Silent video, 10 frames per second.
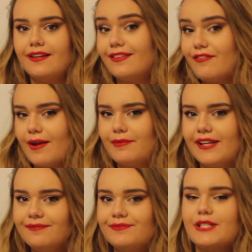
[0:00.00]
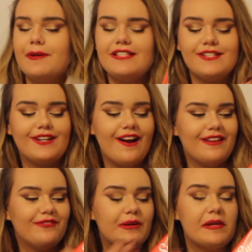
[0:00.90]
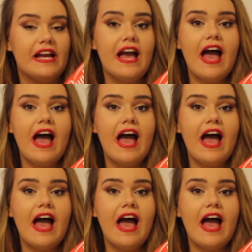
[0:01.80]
in the family. So my sister got it for me.